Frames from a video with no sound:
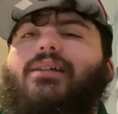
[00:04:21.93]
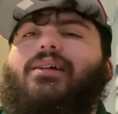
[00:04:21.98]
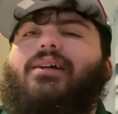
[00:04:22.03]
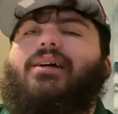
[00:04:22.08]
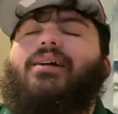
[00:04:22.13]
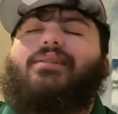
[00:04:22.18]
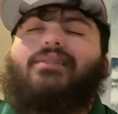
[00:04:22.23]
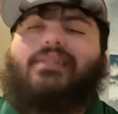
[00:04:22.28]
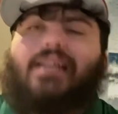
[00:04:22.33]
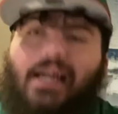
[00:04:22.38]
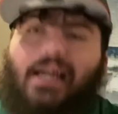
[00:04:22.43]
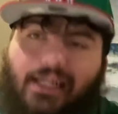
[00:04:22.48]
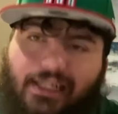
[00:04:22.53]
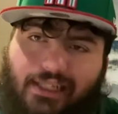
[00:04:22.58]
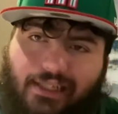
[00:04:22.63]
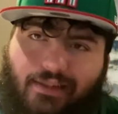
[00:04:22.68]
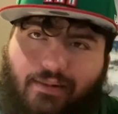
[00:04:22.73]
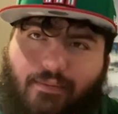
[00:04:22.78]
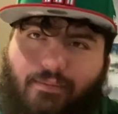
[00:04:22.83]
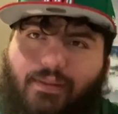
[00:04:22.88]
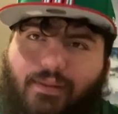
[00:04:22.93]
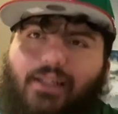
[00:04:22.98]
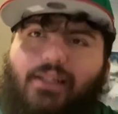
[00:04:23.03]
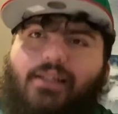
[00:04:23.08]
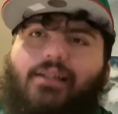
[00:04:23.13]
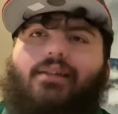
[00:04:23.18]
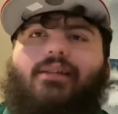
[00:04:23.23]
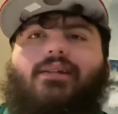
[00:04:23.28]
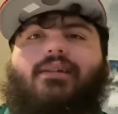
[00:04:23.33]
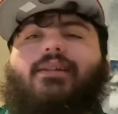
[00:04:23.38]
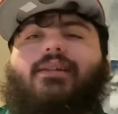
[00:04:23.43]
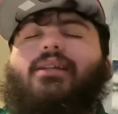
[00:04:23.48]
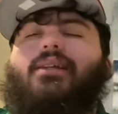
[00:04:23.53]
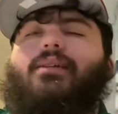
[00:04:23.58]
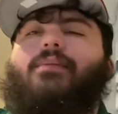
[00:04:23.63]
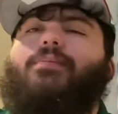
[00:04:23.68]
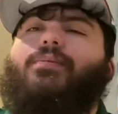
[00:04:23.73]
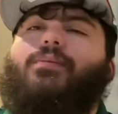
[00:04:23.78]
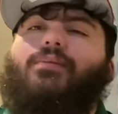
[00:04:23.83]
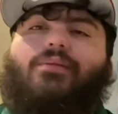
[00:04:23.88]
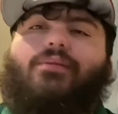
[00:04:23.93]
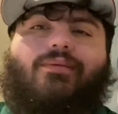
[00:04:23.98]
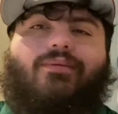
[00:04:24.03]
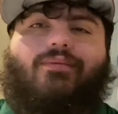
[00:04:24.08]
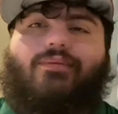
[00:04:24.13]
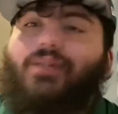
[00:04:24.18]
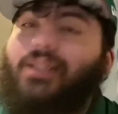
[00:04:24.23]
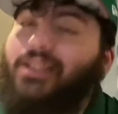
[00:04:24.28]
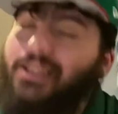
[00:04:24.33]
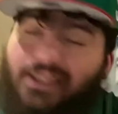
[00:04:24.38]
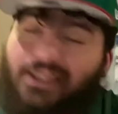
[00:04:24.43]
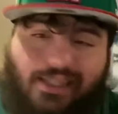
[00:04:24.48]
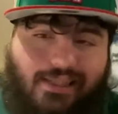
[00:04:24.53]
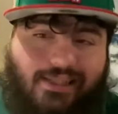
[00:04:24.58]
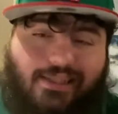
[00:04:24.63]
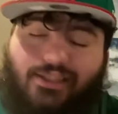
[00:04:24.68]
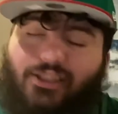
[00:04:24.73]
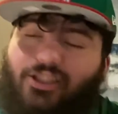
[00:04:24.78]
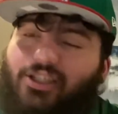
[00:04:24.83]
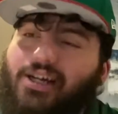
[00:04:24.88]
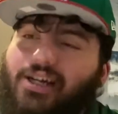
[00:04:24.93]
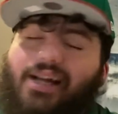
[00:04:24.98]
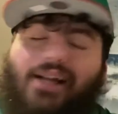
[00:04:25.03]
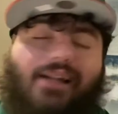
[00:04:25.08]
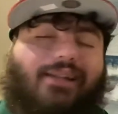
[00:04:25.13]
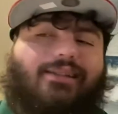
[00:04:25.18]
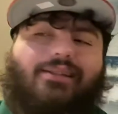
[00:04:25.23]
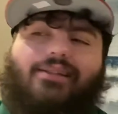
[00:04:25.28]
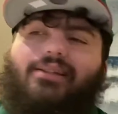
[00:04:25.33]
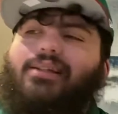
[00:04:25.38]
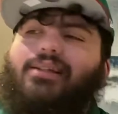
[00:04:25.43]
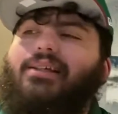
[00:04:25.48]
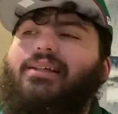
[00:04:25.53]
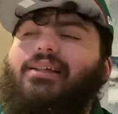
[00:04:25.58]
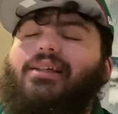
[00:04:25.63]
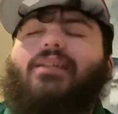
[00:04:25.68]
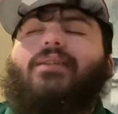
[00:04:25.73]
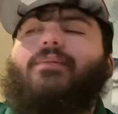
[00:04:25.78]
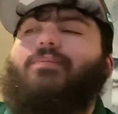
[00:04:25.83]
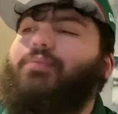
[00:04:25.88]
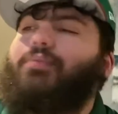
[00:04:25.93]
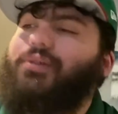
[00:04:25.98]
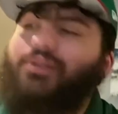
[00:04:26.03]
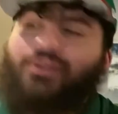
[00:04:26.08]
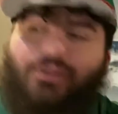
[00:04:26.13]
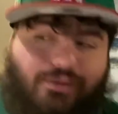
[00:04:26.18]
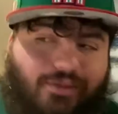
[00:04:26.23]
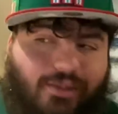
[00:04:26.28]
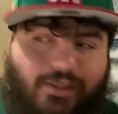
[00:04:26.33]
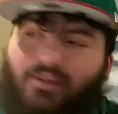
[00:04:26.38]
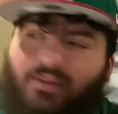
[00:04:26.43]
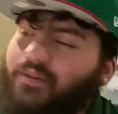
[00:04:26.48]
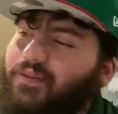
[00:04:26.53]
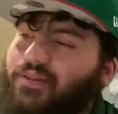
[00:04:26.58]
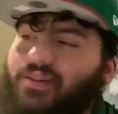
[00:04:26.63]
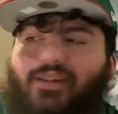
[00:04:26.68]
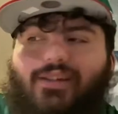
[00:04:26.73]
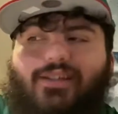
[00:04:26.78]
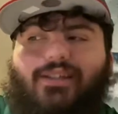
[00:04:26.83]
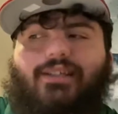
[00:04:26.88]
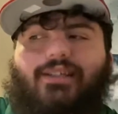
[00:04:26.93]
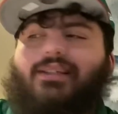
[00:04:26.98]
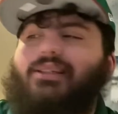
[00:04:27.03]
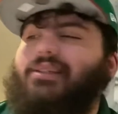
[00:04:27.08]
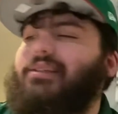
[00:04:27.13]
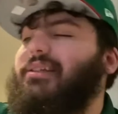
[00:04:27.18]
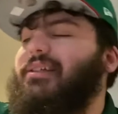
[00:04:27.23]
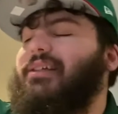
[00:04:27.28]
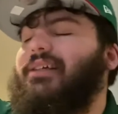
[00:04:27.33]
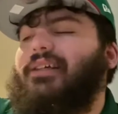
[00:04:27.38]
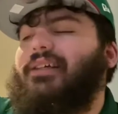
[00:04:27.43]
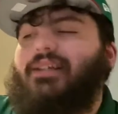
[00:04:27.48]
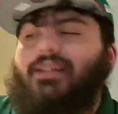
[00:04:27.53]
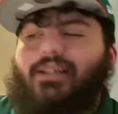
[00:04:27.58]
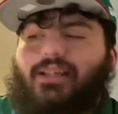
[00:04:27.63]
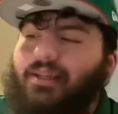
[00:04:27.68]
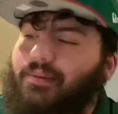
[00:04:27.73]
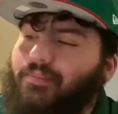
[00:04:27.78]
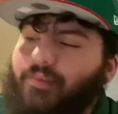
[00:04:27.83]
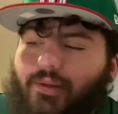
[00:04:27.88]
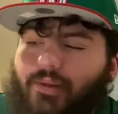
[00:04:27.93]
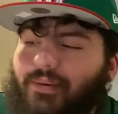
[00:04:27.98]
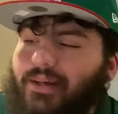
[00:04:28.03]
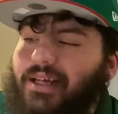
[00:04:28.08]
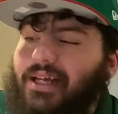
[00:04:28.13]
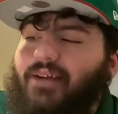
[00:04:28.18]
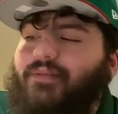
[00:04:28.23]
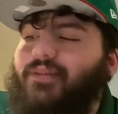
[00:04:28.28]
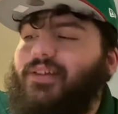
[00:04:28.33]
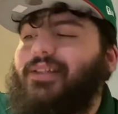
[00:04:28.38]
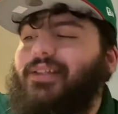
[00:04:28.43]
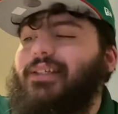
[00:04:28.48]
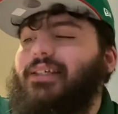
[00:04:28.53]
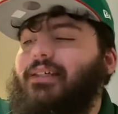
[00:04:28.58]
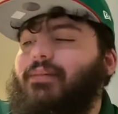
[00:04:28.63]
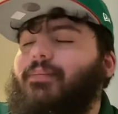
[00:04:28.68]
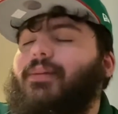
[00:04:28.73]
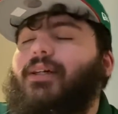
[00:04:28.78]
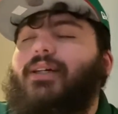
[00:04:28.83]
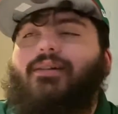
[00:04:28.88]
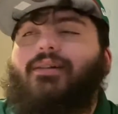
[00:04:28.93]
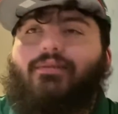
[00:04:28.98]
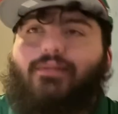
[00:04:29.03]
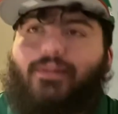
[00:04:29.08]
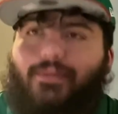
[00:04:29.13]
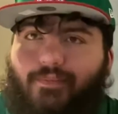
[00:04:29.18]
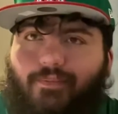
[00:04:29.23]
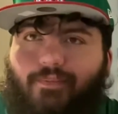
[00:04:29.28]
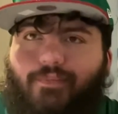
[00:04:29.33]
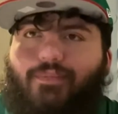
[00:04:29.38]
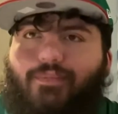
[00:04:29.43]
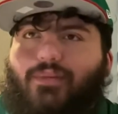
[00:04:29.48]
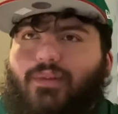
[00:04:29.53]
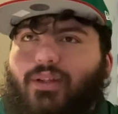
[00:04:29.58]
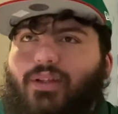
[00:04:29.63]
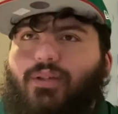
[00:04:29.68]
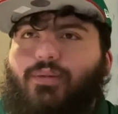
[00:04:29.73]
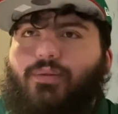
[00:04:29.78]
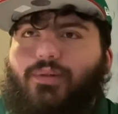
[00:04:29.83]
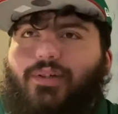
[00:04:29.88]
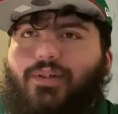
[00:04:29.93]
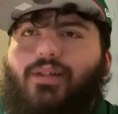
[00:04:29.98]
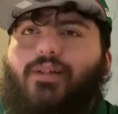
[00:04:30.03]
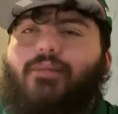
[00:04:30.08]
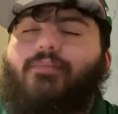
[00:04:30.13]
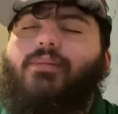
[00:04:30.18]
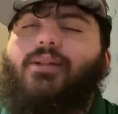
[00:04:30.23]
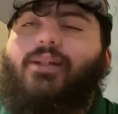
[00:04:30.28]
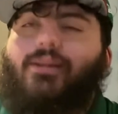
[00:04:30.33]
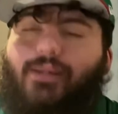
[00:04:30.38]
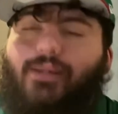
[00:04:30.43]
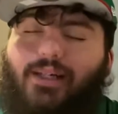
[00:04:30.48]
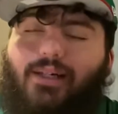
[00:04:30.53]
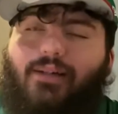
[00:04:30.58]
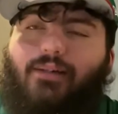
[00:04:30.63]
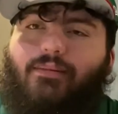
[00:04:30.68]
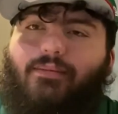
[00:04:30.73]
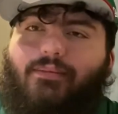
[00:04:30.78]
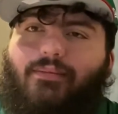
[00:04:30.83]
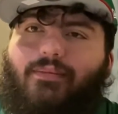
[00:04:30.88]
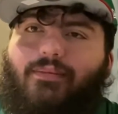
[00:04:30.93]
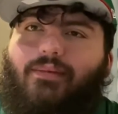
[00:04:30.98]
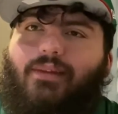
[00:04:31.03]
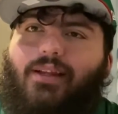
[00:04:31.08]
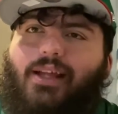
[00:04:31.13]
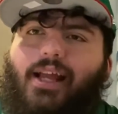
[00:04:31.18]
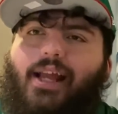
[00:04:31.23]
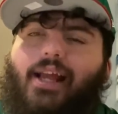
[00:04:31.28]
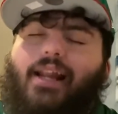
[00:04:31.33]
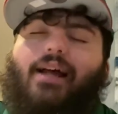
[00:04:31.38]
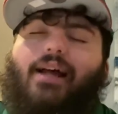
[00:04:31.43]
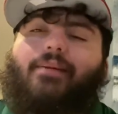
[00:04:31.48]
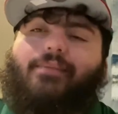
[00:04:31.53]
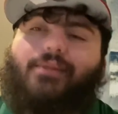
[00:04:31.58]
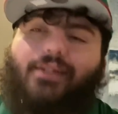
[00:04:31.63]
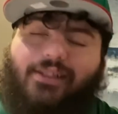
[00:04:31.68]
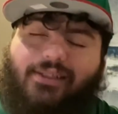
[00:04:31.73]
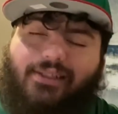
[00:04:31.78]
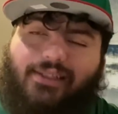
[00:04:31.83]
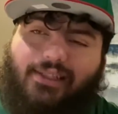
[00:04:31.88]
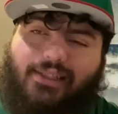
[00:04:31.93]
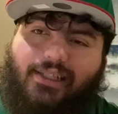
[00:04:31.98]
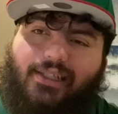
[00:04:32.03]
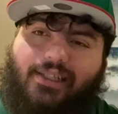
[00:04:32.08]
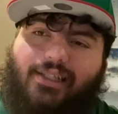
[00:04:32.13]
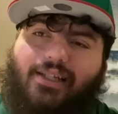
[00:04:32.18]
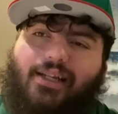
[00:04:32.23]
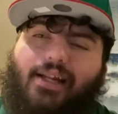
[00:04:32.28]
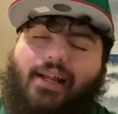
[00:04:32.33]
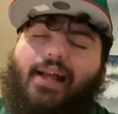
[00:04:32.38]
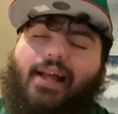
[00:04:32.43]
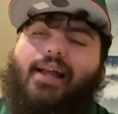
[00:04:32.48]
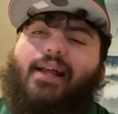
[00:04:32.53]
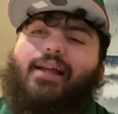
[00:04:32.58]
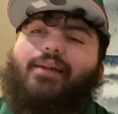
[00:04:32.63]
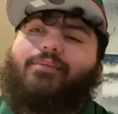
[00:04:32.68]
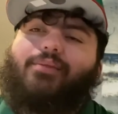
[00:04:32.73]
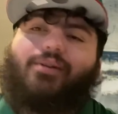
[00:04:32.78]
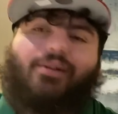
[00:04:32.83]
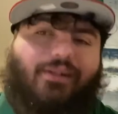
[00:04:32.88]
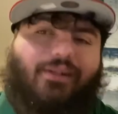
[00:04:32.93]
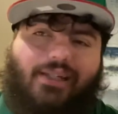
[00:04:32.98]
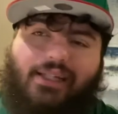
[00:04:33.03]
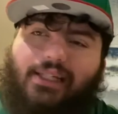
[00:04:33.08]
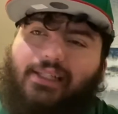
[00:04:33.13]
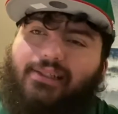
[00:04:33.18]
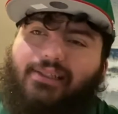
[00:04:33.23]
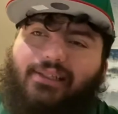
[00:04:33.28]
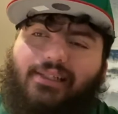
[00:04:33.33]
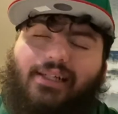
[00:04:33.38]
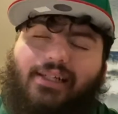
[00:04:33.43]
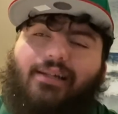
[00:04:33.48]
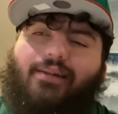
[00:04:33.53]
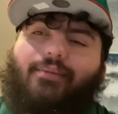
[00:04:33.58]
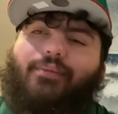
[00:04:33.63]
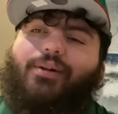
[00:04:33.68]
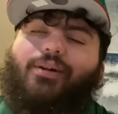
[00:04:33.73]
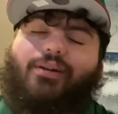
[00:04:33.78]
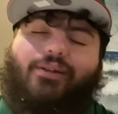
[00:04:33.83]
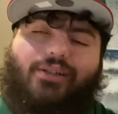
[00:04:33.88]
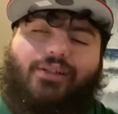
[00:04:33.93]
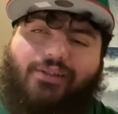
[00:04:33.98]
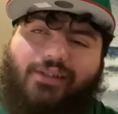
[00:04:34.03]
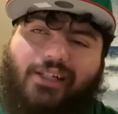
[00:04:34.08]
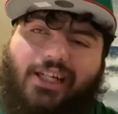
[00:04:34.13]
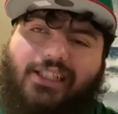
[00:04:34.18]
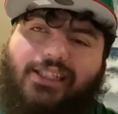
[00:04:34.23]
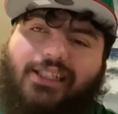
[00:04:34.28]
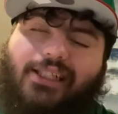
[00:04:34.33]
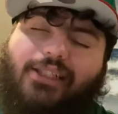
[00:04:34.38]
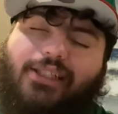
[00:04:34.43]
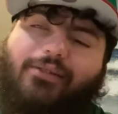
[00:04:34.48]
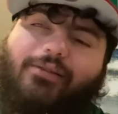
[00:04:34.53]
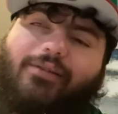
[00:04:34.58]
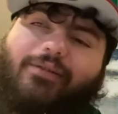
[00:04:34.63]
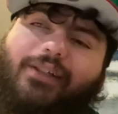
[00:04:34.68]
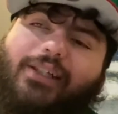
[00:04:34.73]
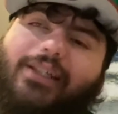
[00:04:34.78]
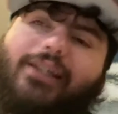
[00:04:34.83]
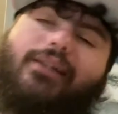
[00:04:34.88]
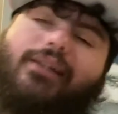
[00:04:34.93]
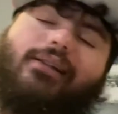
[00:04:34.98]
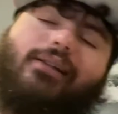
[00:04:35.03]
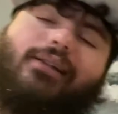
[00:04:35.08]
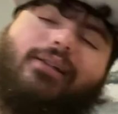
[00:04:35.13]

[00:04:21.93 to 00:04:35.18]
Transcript: attacking the beat, keep releasing tracks, keep producing for artists, keep doing everything, bro. You're gonna blow up, and I'm here to see it, and we're all here to see it, and we all congratulate you over here.